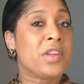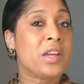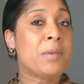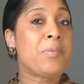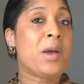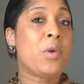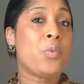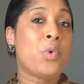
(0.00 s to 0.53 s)

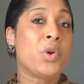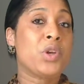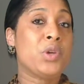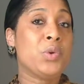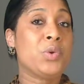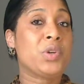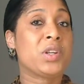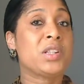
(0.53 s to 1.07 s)
Think about
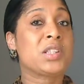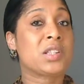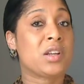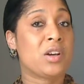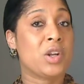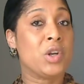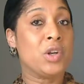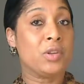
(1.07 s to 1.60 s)
what you can
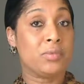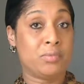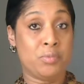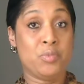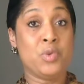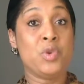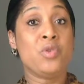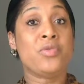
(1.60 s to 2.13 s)
start
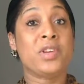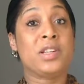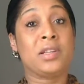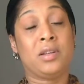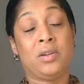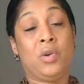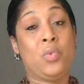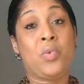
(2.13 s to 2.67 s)

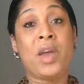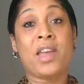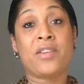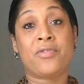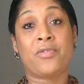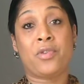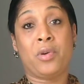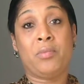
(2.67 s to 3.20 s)
moving
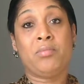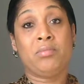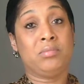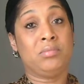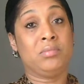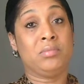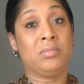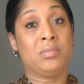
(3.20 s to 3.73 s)
away
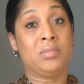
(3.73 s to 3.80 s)
from